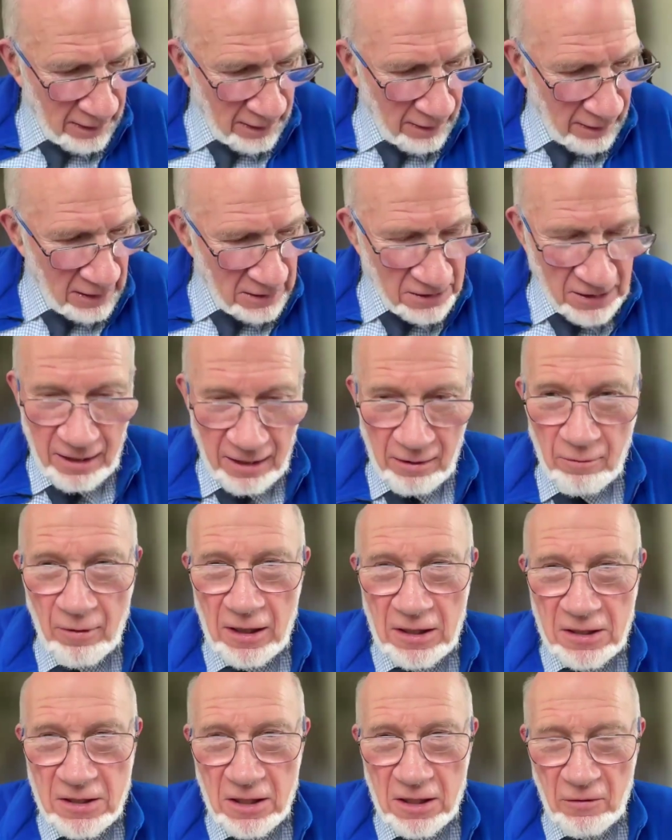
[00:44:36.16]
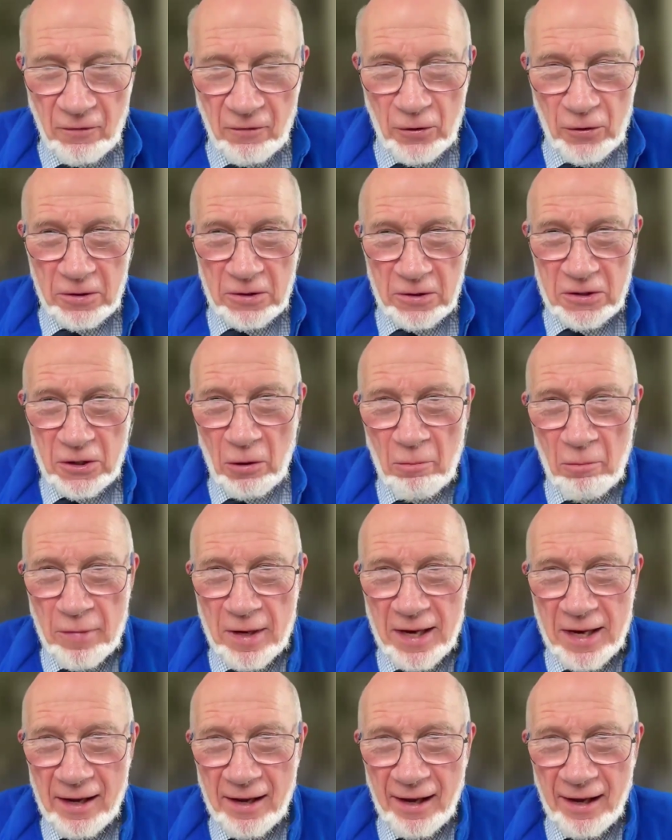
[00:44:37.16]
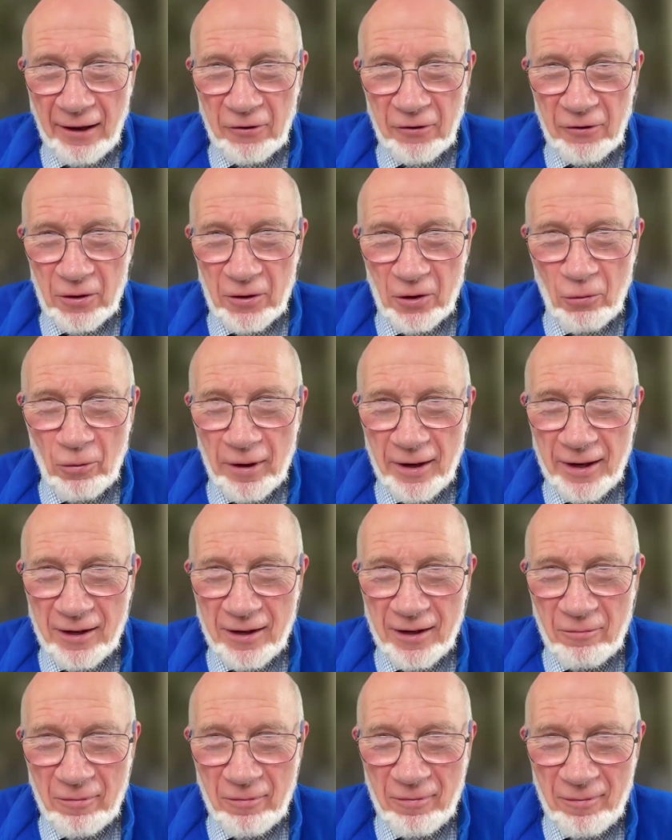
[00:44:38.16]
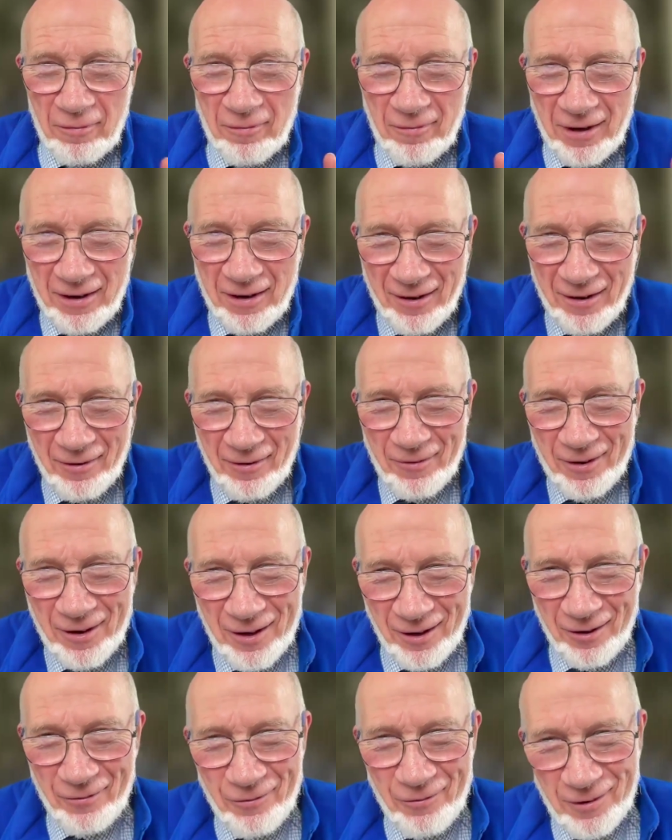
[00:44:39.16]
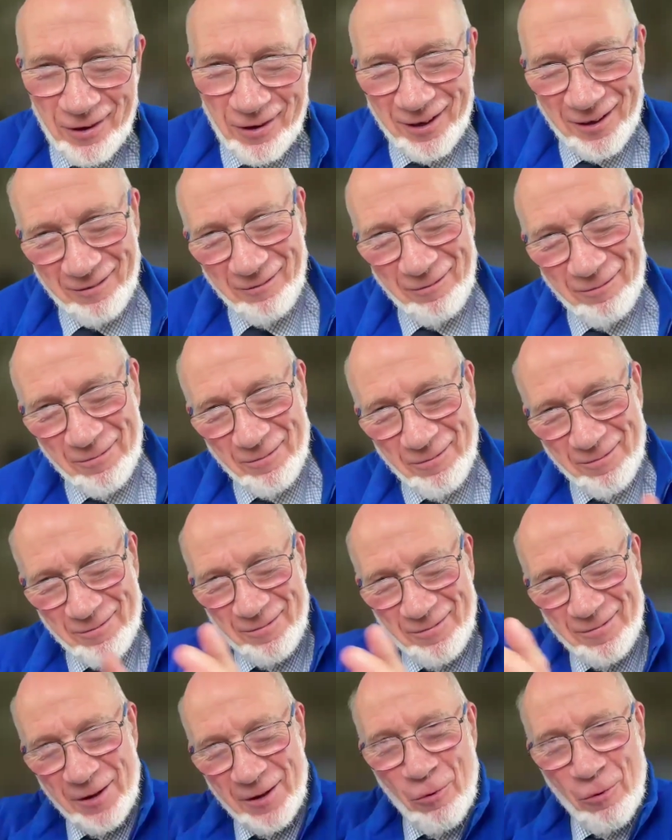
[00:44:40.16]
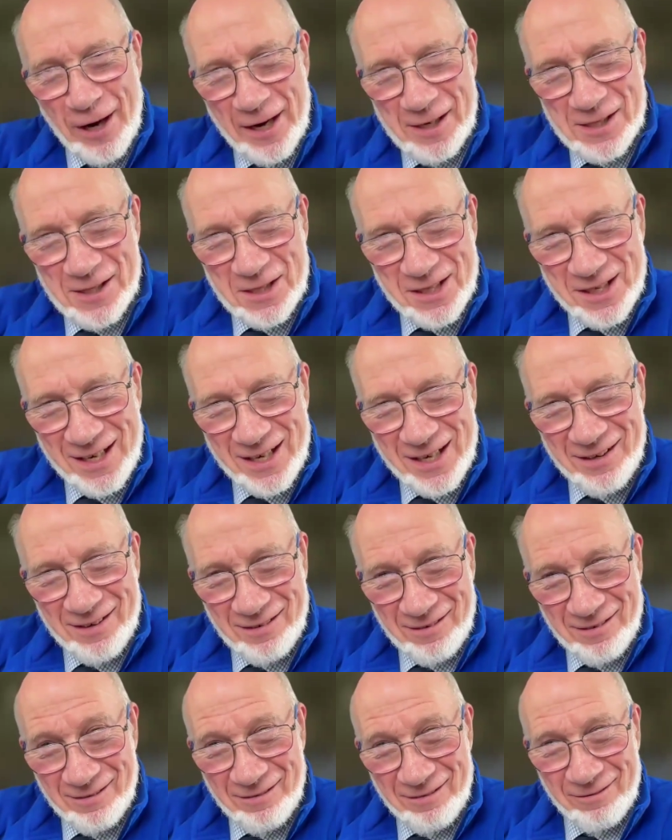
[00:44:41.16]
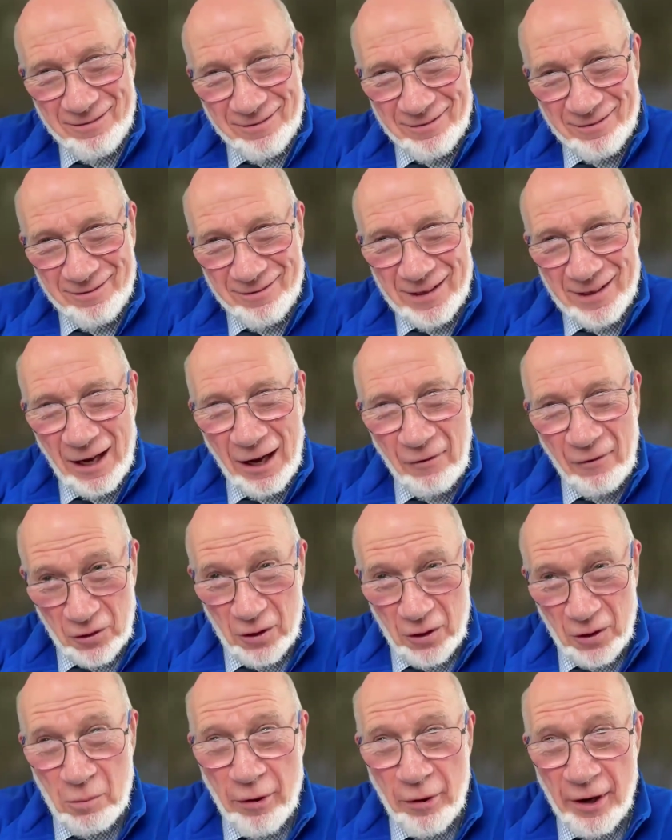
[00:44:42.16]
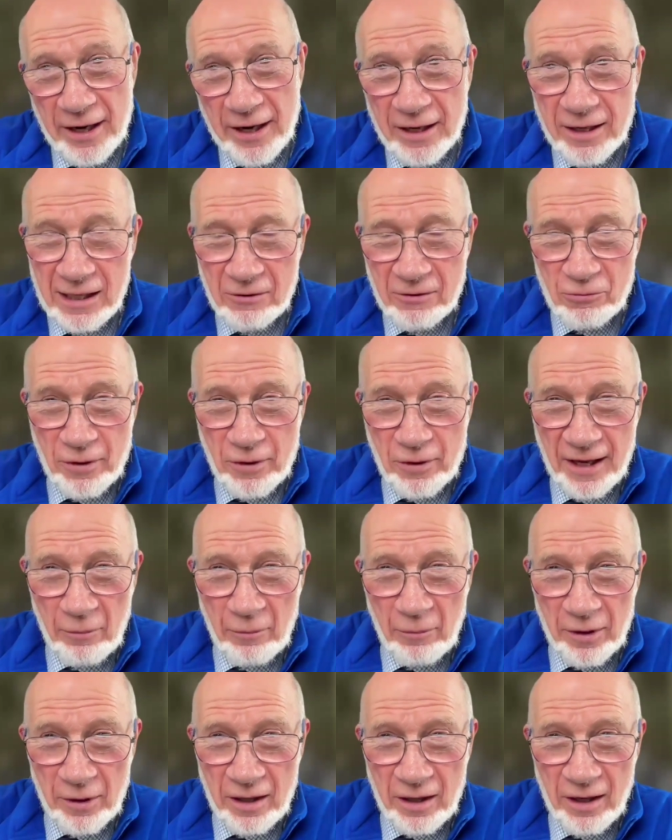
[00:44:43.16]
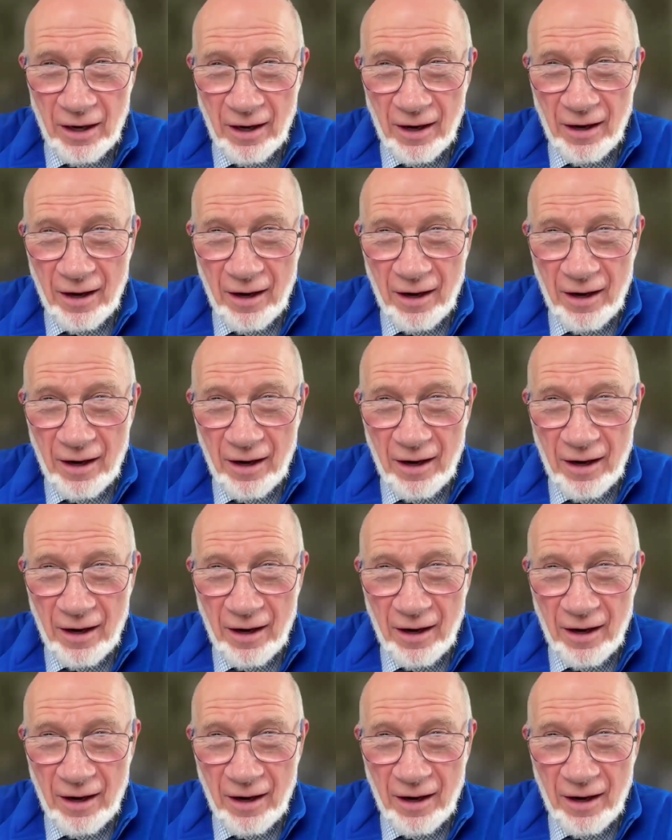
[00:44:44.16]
Yeah, let's get the focus on me out of the way and the wider scene after the break. How would that be?